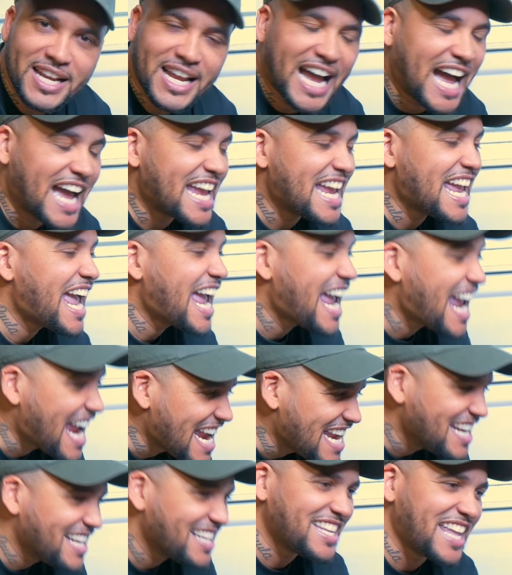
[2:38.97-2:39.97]
I
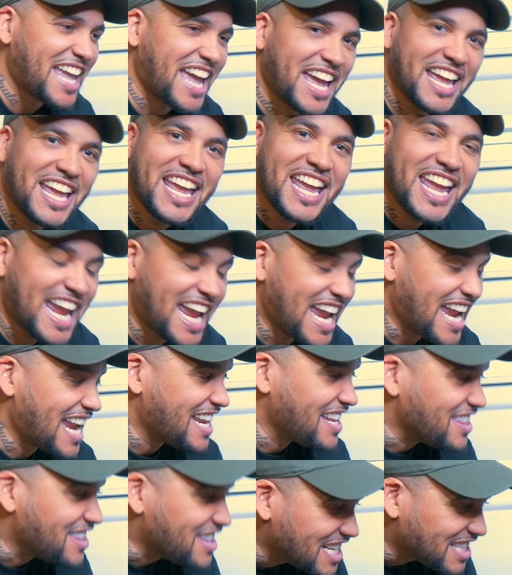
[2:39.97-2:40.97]
hated that.
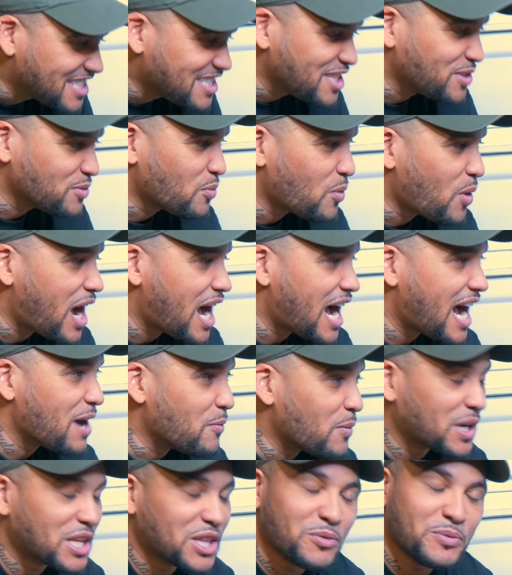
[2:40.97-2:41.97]
And this is why,
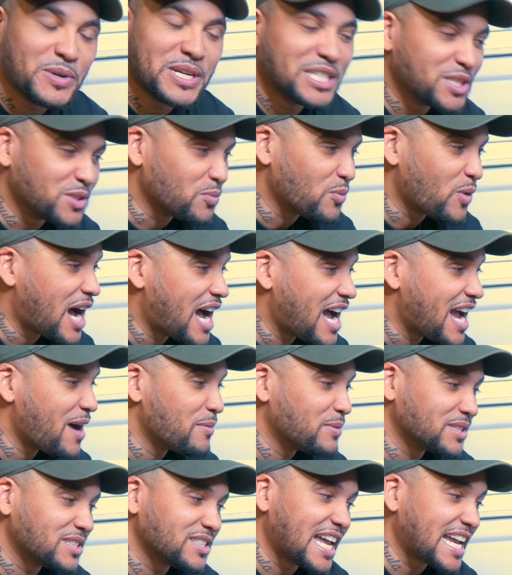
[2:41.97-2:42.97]
one of the reasons why I
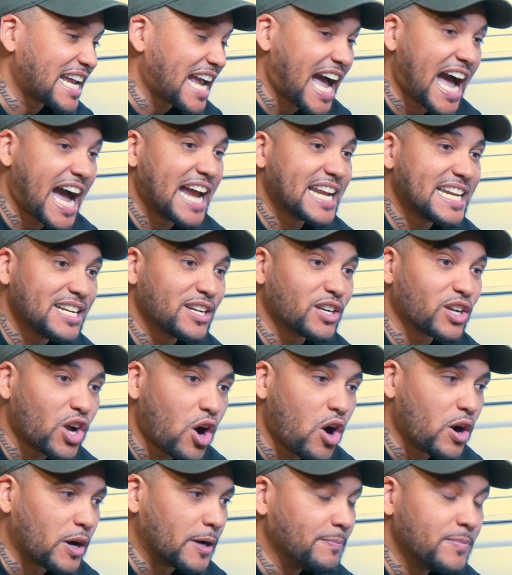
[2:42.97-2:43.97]
was like, I need a
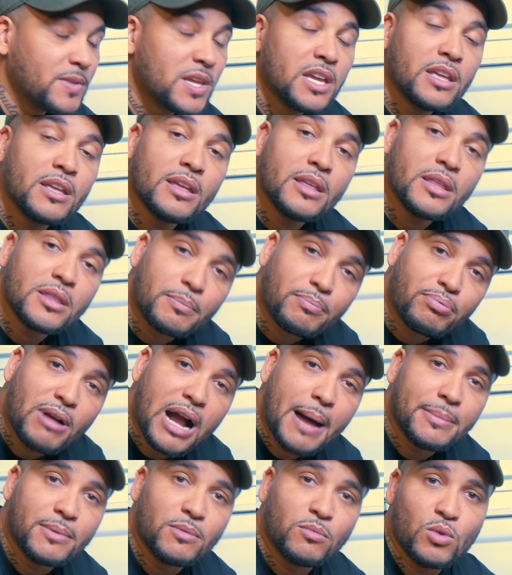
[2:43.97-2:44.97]
cart. The
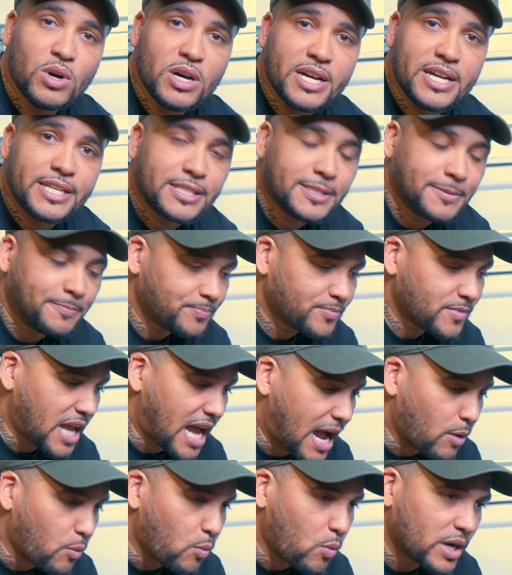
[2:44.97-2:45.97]
problem was
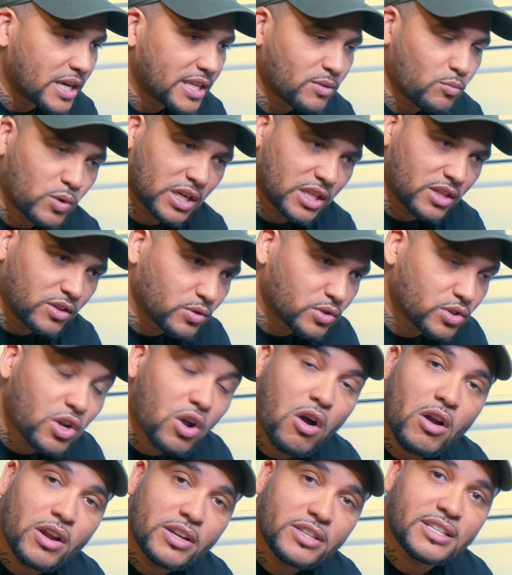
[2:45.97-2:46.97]
I wanted one of those
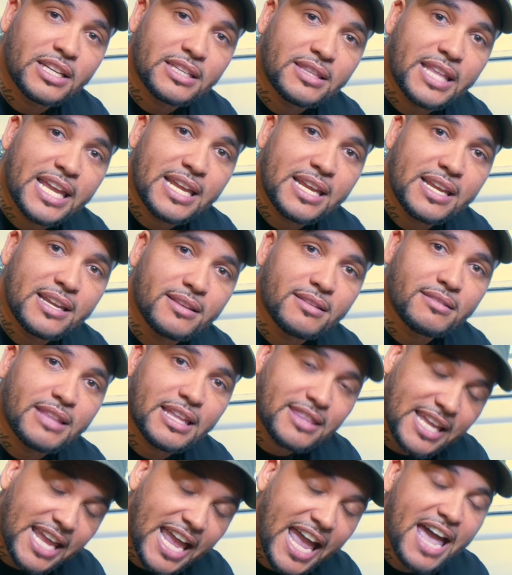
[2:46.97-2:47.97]
carts that
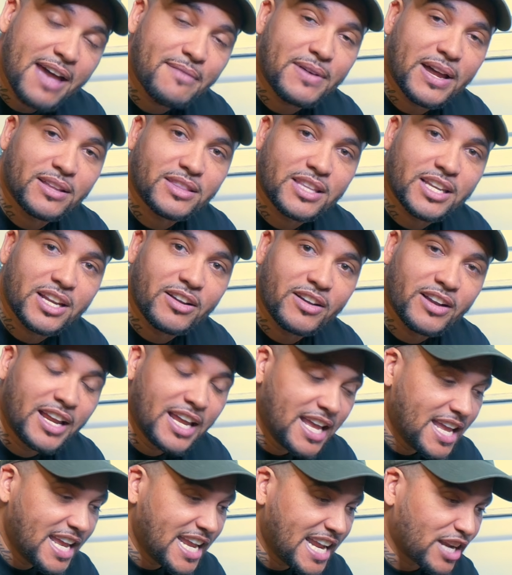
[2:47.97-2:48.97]
they have out there
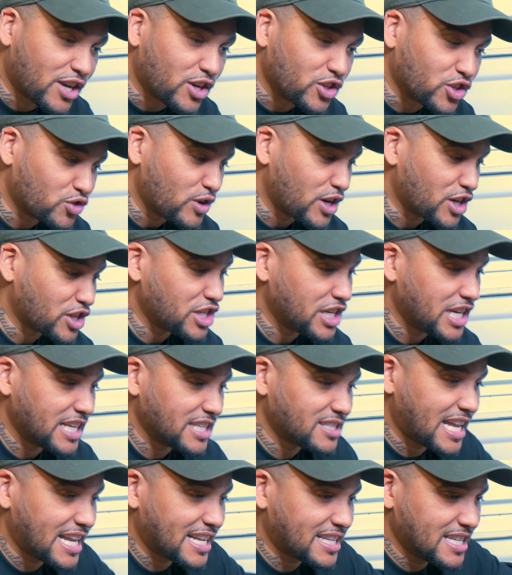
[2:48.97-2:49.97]
in construction. It's
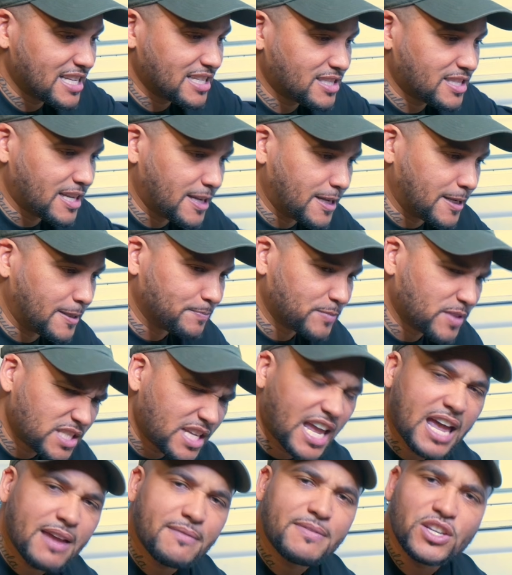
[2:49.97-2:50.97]
like this, it's a
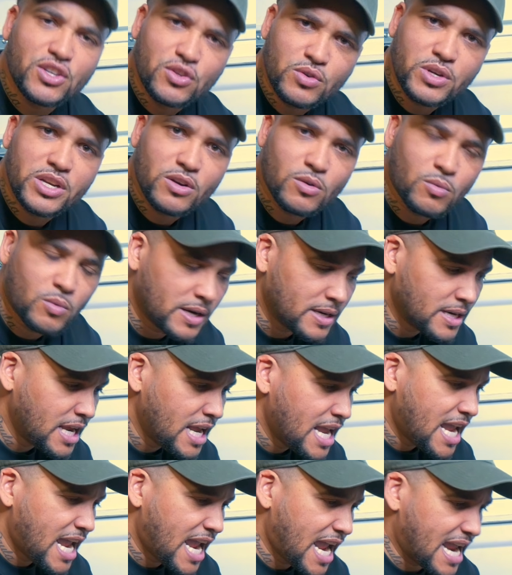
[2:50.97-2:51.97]
heavy dutier one,
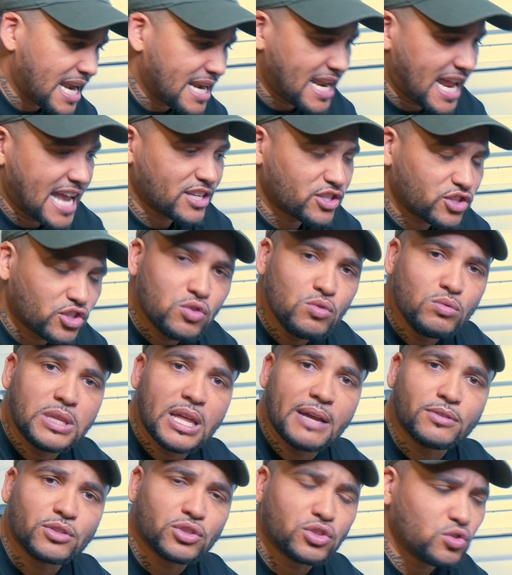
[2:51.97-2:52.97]
and it has 2
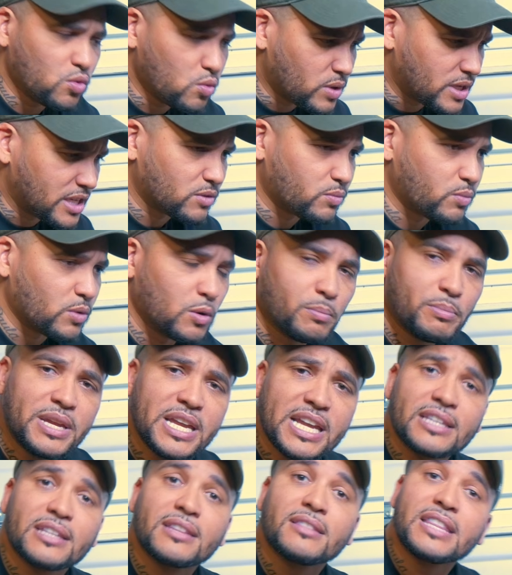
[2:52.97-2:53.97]
levels to it and it's real
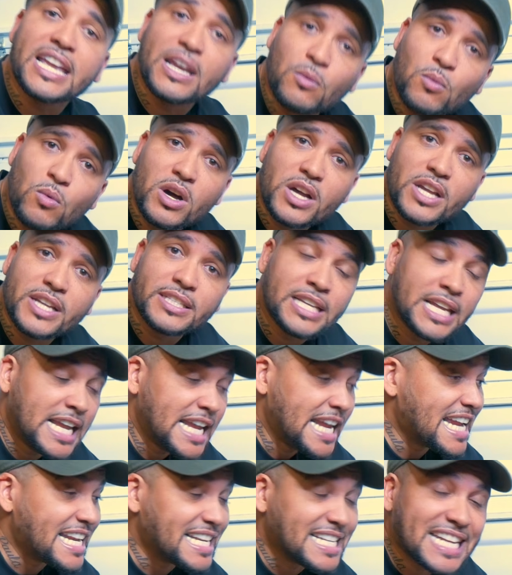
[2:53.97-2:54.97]
big. The thing was,
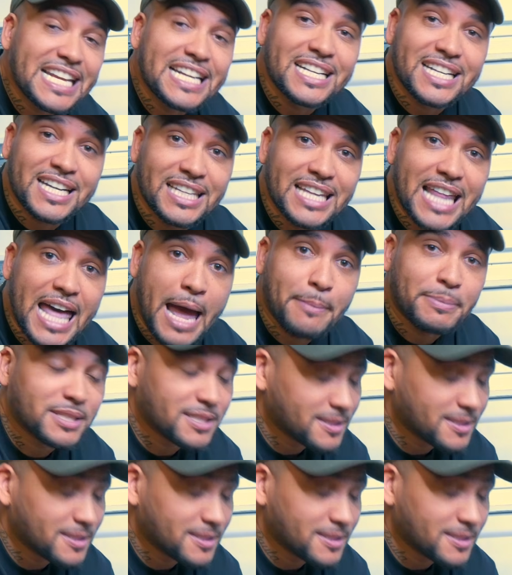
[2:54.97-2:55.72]
it didn't collapse.